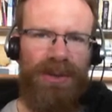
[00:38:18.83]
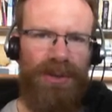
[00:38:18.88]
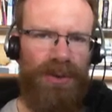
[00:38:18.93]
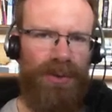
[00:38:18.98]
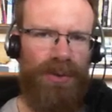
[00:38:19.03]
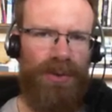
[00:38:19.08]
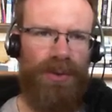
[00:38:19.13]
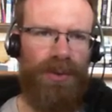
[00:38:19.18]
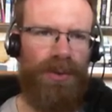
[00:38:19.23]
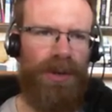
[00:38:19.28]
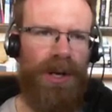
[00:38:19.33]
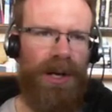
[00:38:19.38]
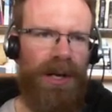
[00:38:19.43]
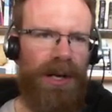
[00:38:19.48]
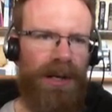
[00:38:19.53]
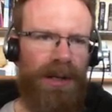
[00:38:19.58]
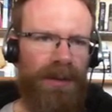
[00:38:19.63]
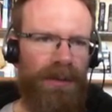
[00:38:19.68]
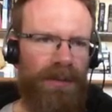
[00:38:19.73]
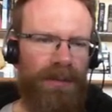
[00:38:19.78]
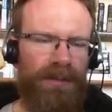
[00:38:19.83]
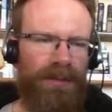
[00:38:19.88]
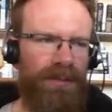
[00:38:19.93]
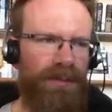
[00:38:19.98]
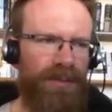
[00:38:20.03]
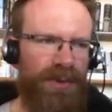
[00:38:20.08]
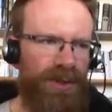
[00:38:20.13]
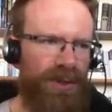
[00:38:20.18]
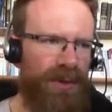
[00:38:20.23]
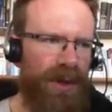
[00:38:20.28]
two uh,
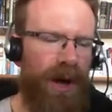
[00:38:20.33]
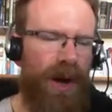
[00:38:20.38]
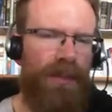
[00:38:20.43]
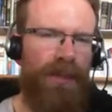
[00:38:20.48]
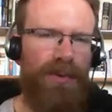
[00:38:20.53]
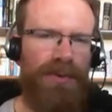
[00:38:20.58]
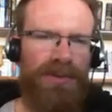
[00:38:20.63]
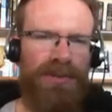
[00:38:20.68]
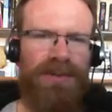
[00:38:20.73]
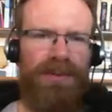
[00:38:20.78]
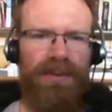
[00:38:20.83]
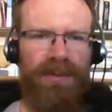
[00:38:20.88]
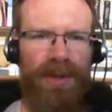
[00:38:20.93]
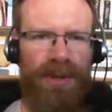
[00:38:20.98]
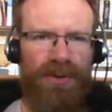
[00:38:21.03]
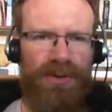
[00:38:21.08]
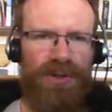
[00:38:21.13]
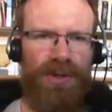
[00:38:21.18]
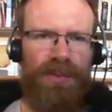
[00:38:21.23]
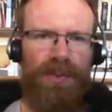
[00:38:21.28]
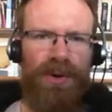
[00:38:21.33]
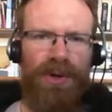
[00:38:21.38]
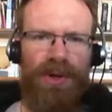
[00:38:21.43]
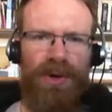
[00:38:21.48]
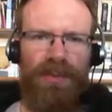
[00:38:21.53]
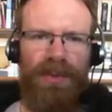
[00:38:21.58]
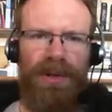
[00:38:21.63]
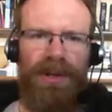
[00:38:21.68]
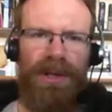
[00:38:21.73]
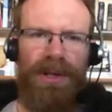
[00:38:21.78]
almost you know
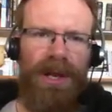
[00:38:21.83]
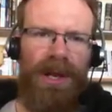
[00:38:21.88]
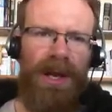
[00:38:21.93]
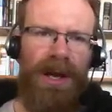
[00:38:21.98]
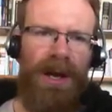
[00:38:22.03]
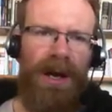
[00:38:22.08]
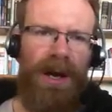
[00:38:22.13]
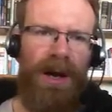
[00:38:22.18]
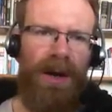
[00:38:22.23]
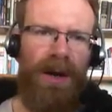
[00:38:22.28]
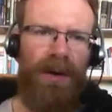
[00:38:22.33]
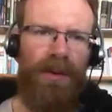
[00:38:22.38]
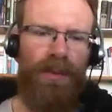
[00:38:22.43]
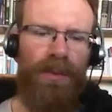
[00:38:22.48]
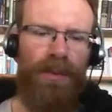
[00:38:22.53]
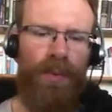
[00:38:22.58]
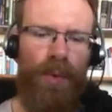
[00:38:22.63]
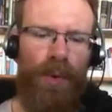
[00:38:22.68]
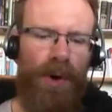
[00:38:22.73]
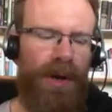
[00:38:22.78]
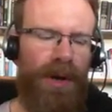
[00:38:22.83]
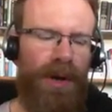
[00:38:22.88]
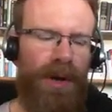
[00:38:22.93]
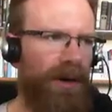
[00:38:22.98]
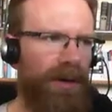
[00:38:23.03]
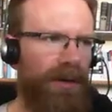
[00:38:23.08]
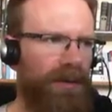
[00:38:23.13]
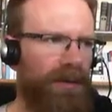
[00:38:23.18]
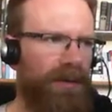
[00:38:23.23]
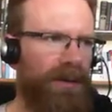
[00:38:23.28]
superhuman uh,
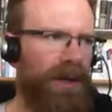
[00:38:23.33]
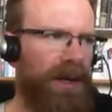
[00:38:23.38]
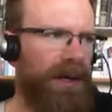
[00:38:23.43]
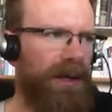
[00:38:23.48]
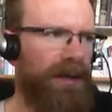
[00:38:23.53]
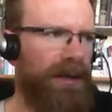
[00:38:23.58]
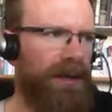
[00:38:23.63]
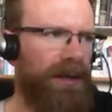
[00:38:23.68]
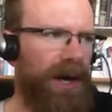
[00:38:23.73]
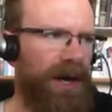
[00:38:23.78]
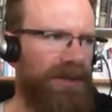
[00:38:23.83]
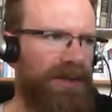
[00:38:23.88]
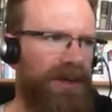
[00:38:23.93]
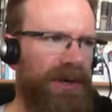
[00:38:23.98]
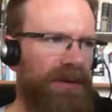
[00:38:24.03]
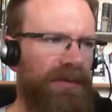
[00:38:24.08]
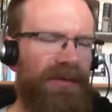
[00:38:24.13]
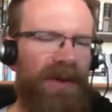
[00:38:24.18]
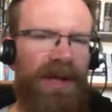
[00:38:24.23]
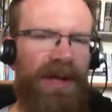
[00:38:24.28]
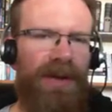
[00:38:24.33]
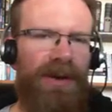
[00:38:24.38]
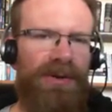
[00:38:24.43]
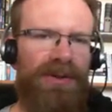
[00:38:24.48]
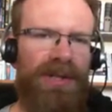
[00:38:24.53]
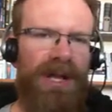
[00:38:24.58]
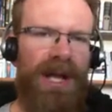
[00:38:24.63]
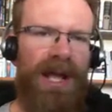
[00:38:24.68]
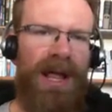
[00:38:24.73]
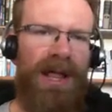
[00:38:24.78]
warrior uh, hunter
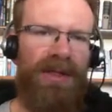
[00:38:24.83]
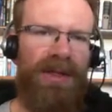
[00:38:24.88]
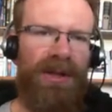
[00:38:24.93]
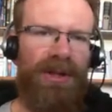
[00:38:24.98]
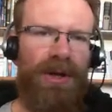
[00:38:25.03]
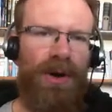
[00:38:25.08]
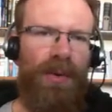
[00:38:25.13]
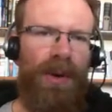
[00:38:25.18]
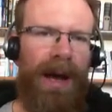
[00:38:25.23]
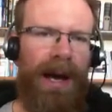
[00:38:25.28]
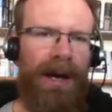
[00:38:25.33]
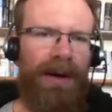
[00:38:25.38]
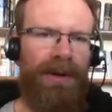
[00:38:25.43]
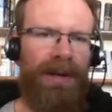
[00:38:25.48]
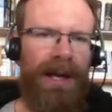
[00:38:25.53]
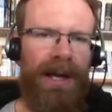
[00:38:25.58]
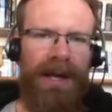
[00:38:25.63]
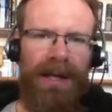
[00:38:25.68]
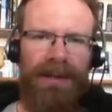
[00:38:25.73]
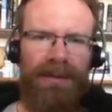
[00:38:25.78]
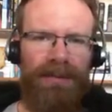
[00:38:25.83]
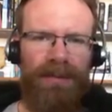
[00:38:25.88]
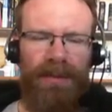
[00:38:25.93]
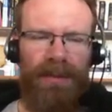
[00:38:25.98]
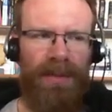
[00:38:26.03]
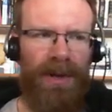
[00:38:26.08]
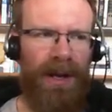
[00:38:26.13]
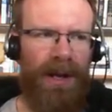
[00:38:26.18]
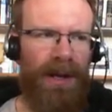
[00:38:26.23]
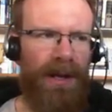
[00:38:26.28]
figures that go out
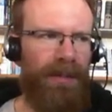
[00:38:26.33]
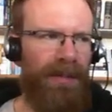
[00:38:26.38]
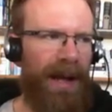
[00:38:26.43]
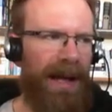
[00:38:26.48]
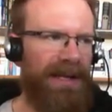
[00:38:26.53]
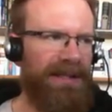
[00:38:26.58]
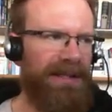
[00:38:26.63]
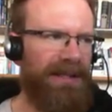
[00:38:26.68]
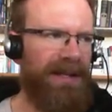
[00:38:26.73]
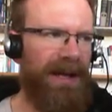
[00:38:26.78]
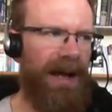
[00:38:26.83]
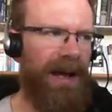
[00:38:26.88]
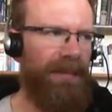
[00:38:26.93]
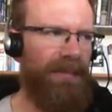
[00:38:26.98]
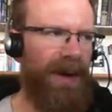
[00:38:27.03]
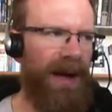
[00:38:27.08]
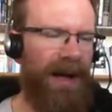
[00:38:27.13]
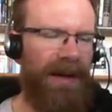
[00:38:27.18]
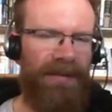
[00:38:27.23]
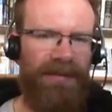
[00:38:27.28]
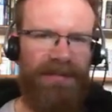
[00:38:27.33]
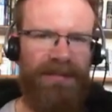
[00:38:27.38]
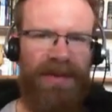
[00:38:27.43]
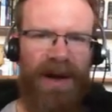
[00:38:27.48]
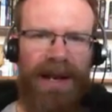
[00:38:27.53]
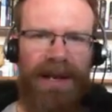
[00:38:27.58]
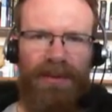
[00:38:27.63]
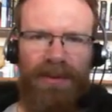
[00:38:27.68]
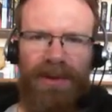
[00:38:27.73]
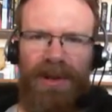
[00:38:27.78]
and uh, pass the time by
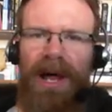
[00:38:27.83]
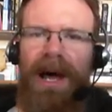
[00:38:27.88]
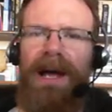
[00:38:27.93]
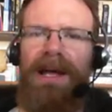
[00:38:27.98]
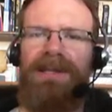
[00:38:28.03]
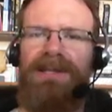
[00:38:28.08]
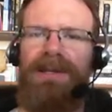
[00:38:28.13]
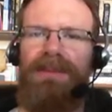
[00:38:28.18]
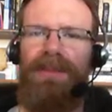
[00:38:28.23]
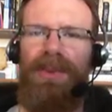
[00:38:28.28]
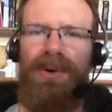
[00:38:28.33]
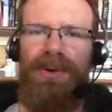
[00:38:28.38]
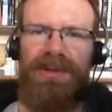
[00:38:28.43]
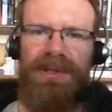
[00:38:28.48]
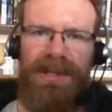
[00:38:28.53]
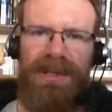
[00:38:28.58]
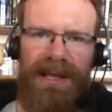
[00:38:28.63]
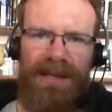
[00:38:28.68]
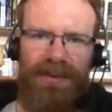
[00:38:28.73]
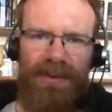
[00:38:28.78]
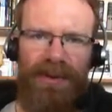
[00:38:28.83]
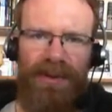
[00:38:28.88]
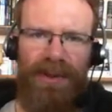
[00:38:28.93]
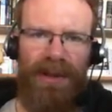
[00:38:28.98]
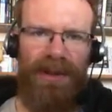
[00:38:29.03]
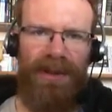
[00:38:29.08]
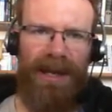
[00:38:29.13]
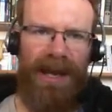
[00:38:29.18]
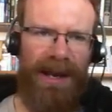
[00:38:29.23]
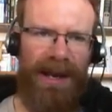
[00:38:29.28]
fighting with lions and bulls and that sort
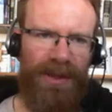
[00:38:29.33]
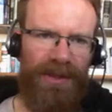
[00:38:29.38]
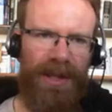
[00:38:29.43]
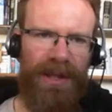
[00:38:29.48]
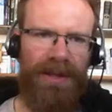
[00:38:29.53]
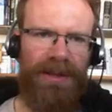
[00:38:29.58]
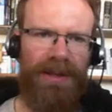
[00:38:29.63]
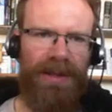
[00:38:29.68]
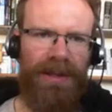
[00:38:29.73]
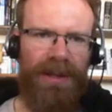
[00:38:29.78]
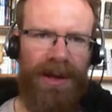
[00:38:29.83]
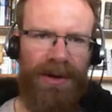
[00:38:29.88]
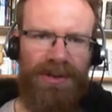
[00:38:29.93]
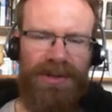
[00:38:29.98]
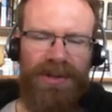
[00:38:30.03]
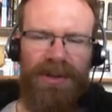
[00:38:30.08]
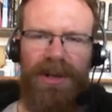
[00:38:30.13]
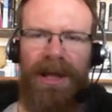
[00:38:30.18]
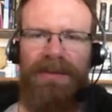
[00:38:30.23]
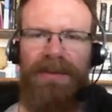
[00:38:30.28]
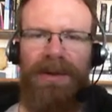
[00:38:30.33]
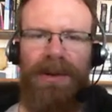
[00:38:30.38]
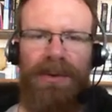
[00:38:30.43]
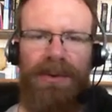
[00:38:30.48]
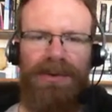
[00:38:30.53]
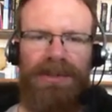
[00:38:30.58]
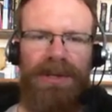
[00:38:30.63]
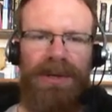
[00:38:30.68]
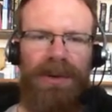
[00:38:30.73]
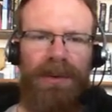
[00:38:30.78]
of thing. The kind of thing that larger than life
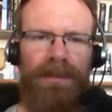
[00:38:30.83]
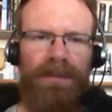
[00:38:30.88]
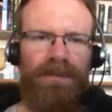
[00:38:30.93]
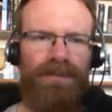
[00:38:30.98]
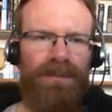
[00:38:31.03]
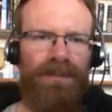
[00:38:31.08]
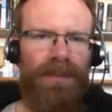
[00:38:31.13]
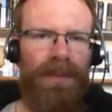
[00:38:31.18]
heroes do.